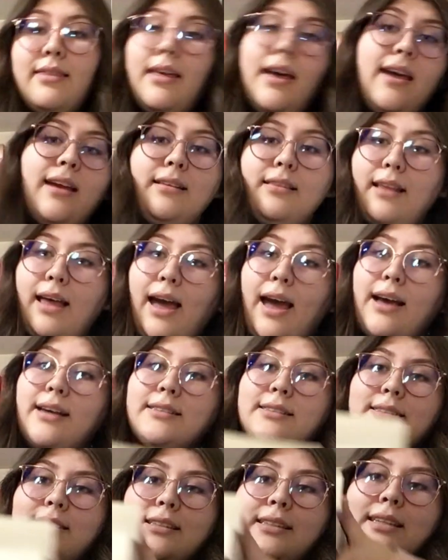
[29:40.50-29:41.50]
then
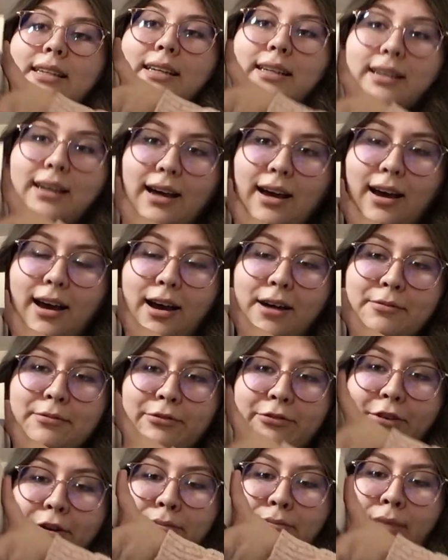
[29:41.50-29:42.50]
lastly,
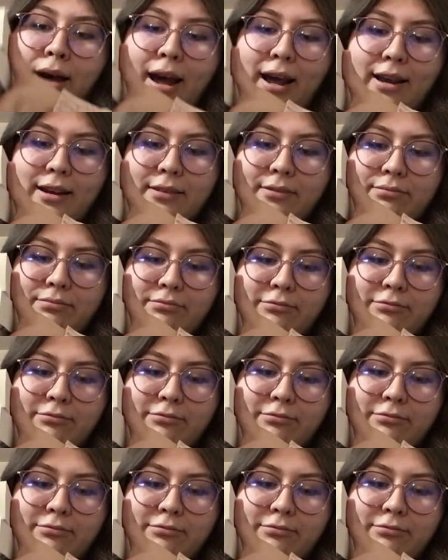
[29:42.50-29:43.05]
from my